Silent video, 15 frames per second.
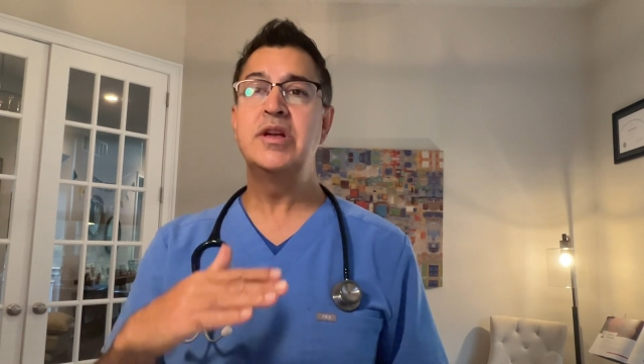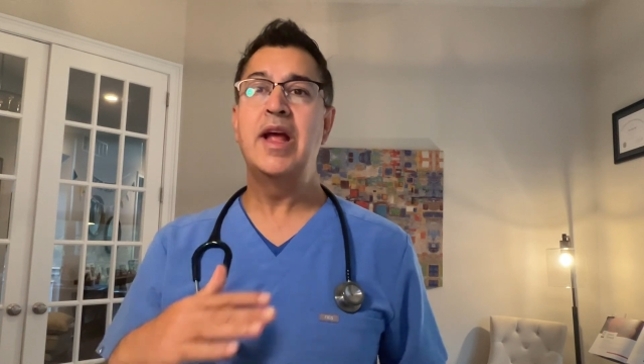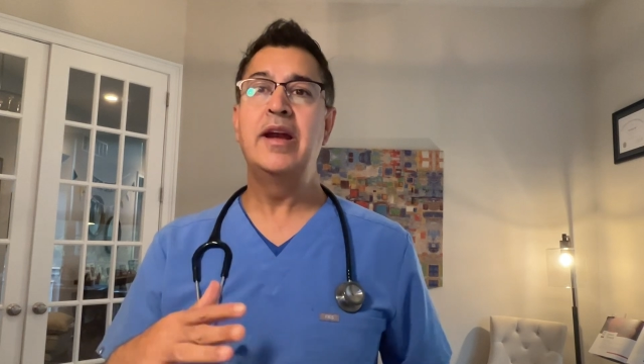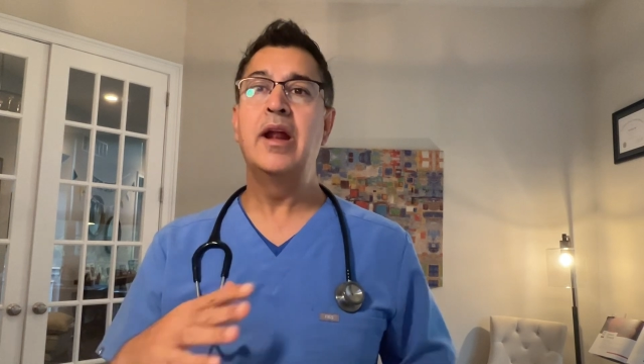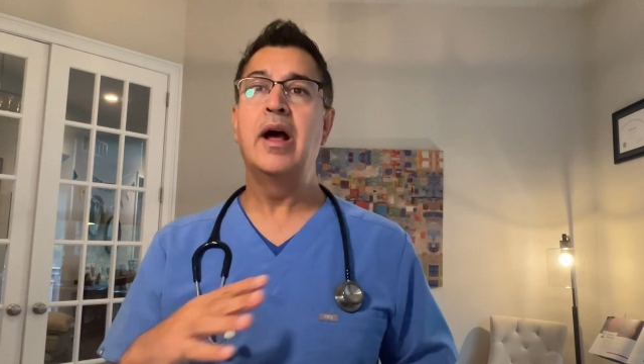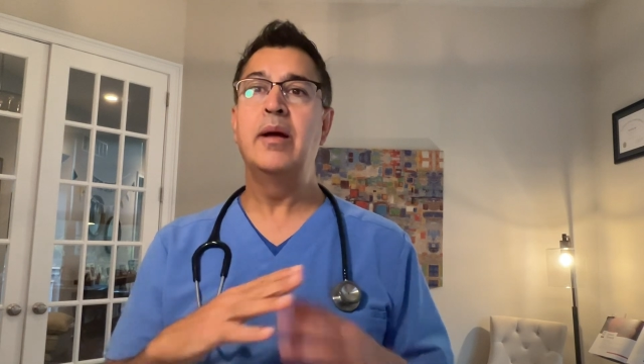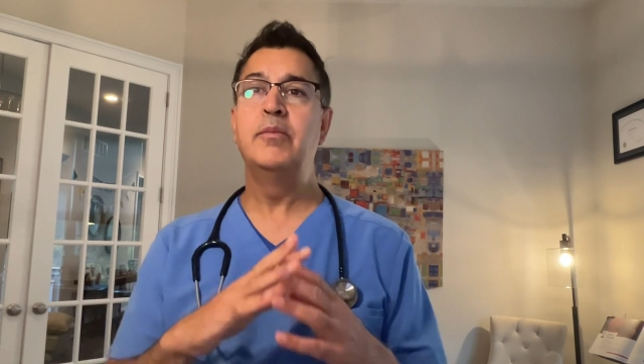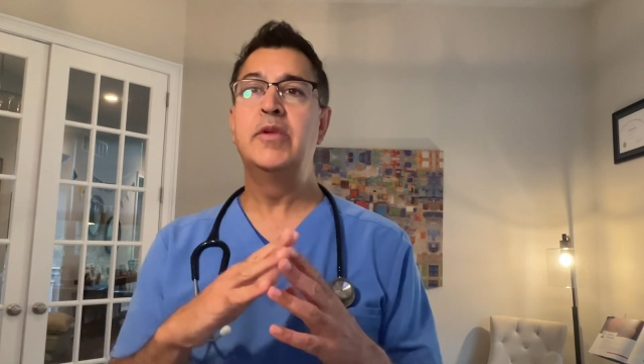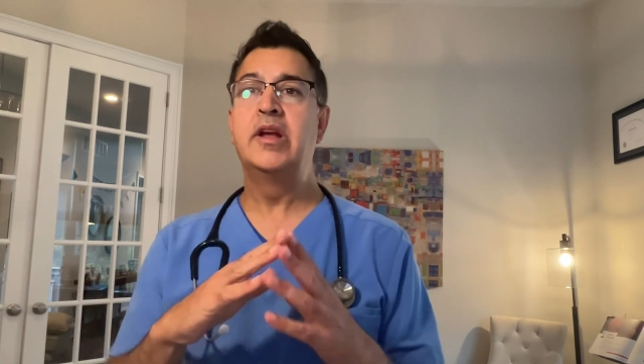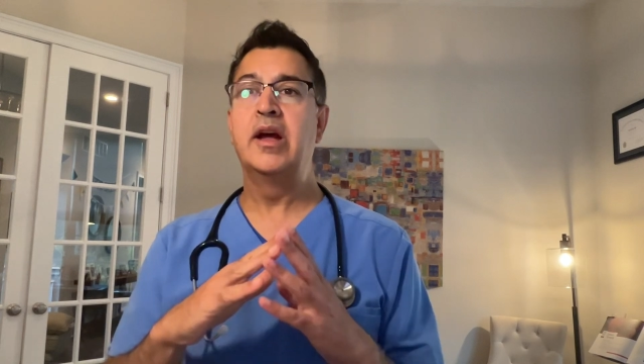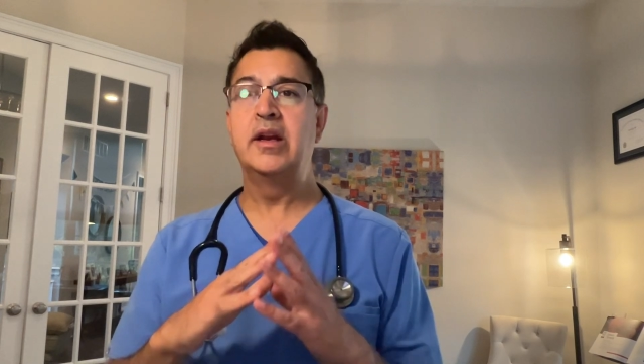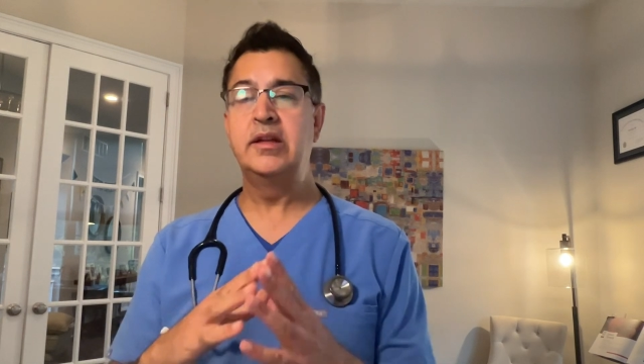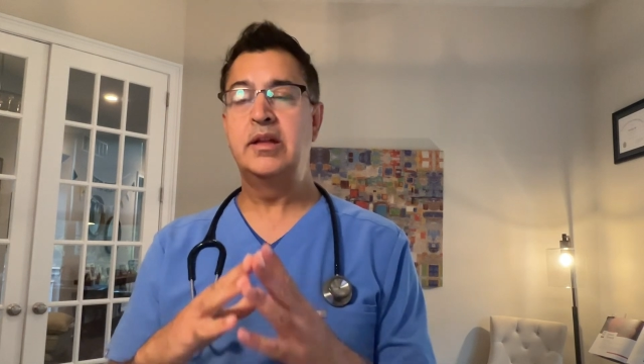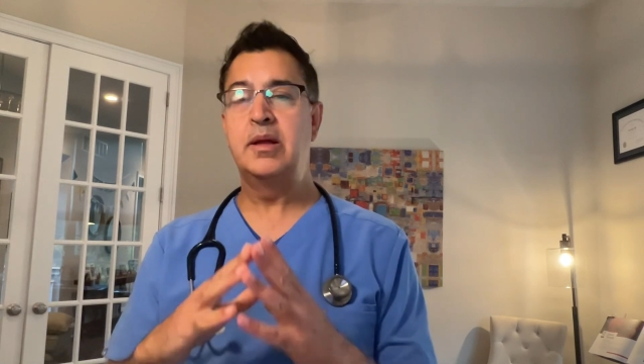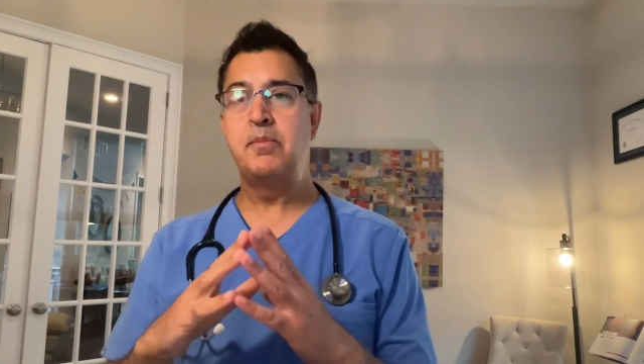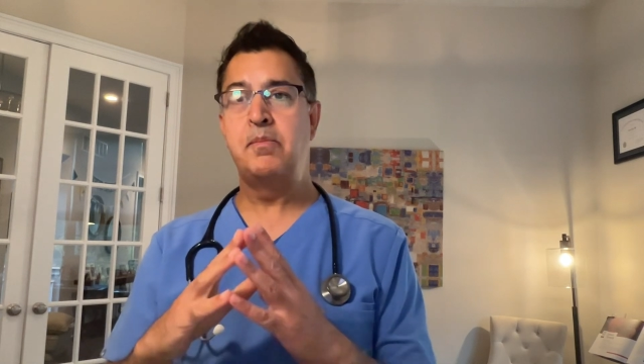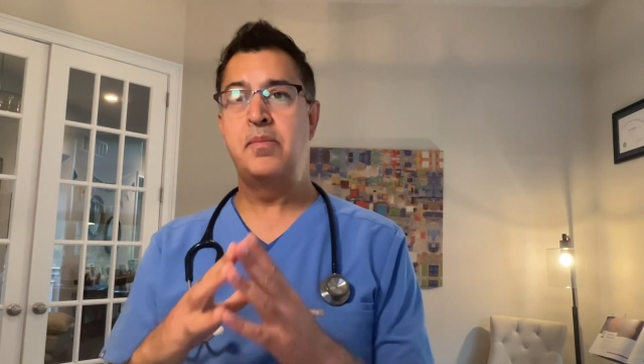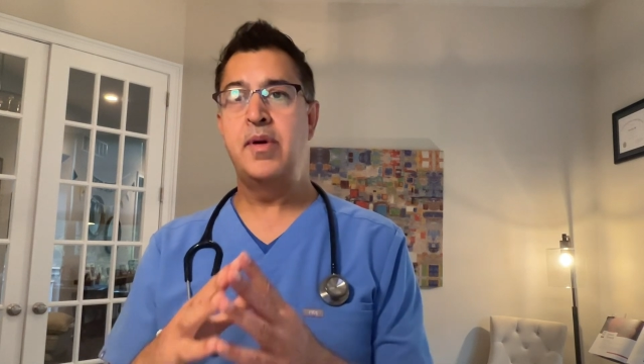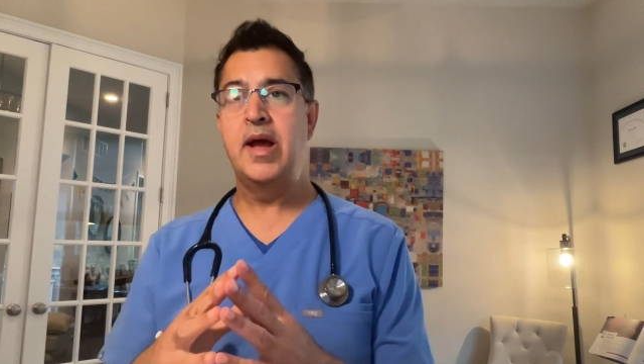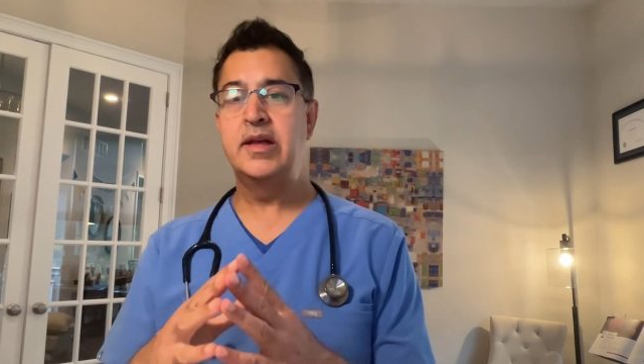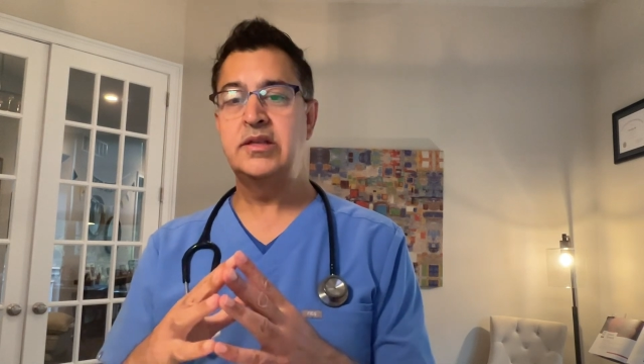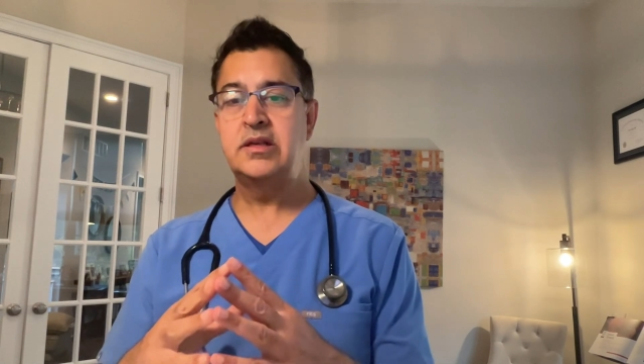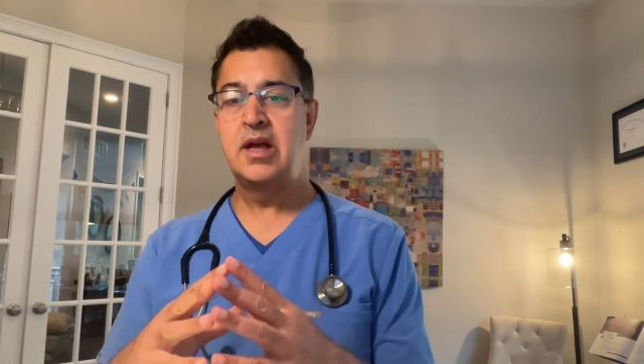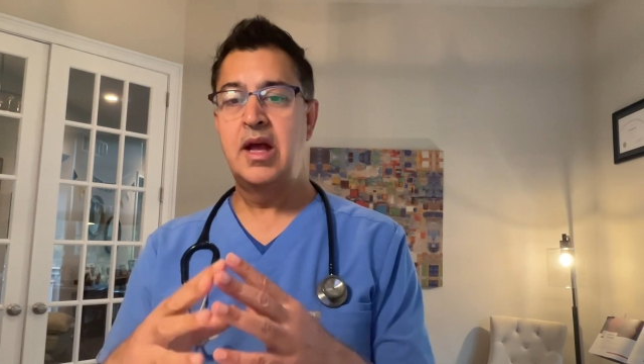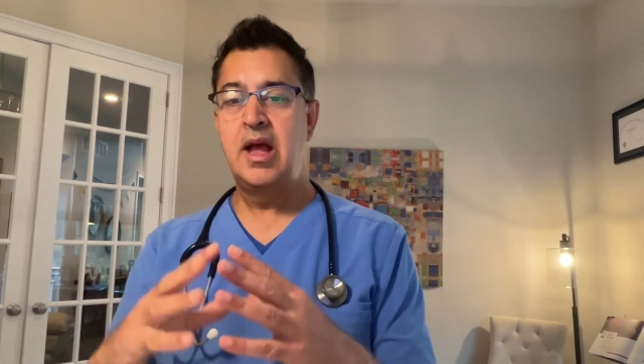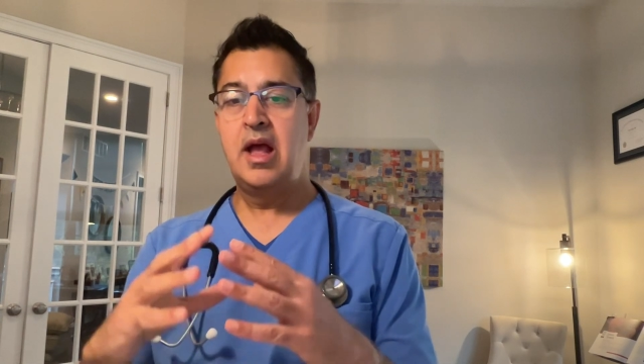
and I'm getting the best